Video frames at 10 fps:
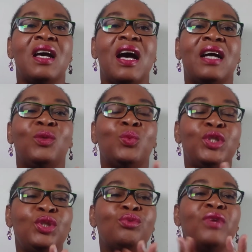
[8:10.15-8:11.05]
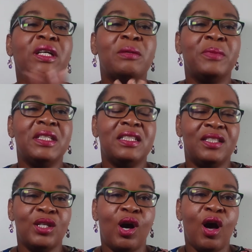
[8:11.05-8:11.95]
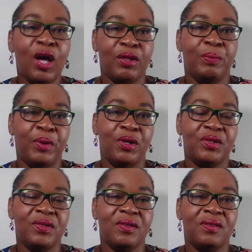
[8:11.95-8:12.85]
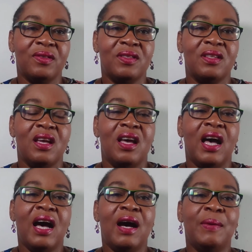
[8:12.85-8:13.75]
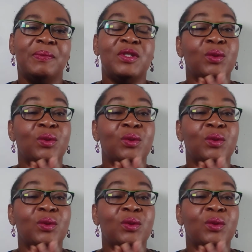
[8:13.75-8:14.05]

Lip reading: and would you recommend it to other persons? And